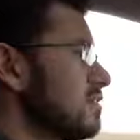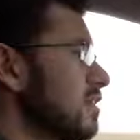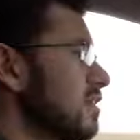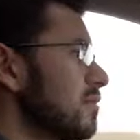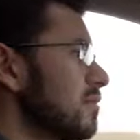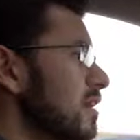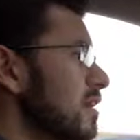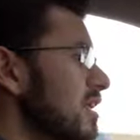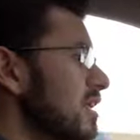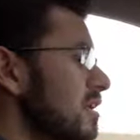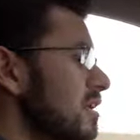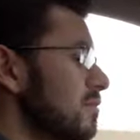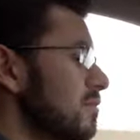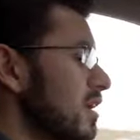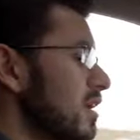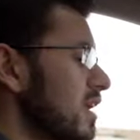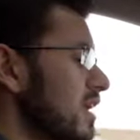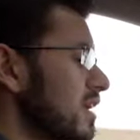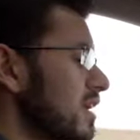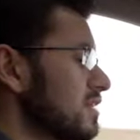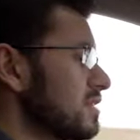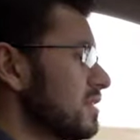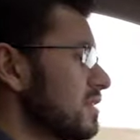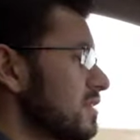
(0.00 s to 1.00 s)
and I keep my
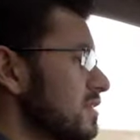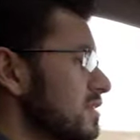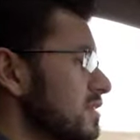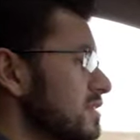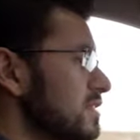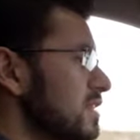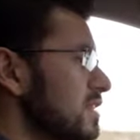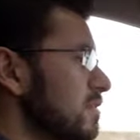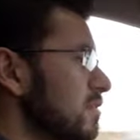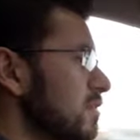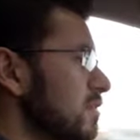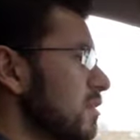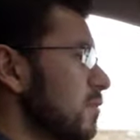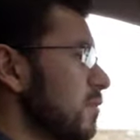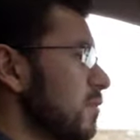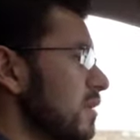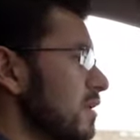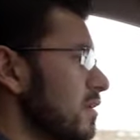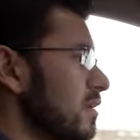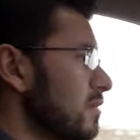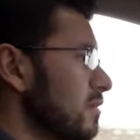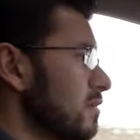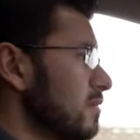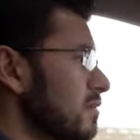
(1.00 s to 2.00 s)
hands on the steering
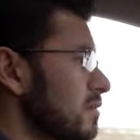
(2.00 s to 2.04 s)
wheel,